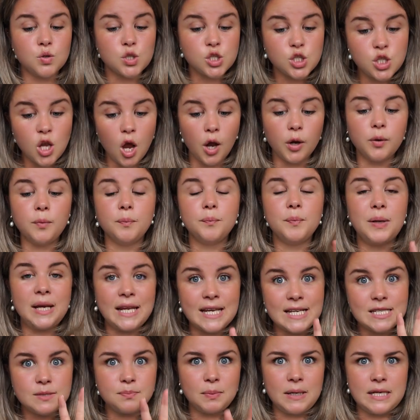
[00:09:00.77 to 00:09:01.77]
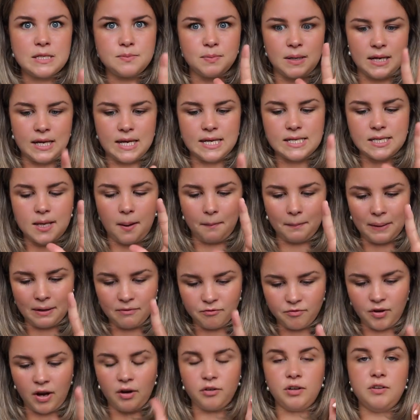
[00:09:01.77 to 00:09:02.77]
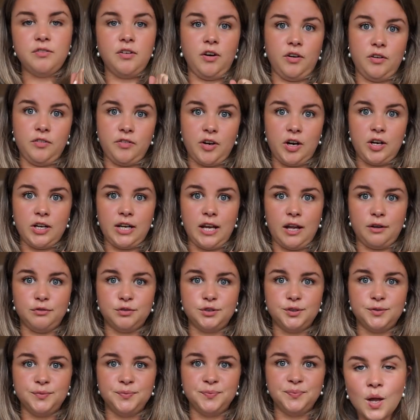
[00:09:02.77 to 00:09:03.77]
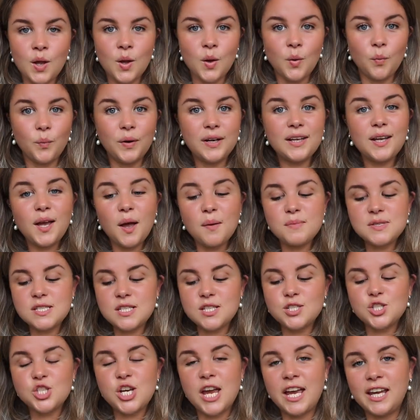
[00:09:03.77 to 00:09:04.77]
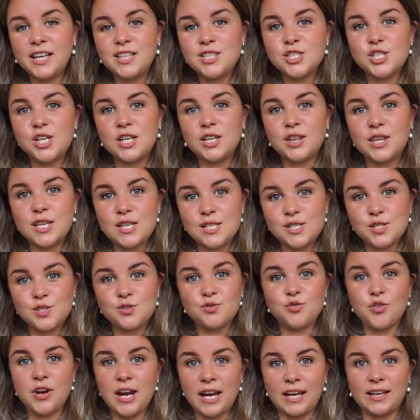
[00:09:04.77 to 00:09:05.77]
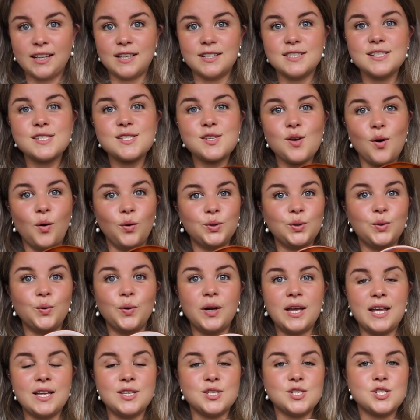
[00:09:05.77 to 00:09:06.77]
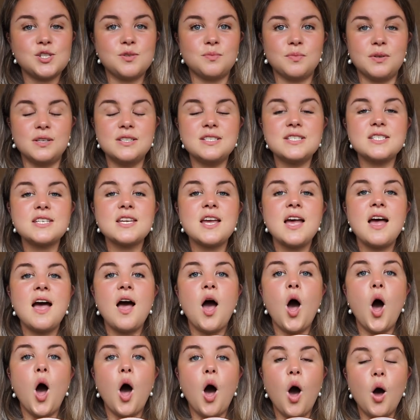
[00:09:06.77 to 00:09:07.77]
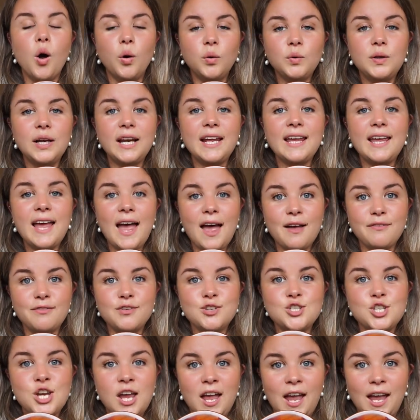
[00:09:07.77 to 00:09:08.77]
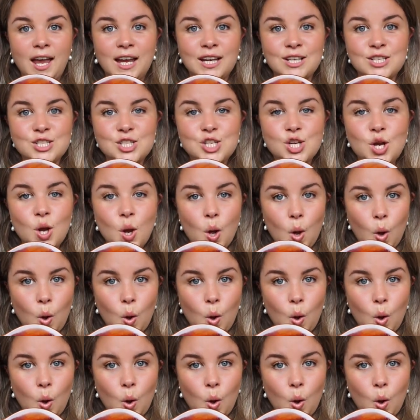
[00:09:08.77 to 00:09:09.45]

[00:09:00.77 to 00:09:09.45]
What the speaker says: So please, please, please be very, very, very careful. When it comes to changing these strings on your instrument, only ever change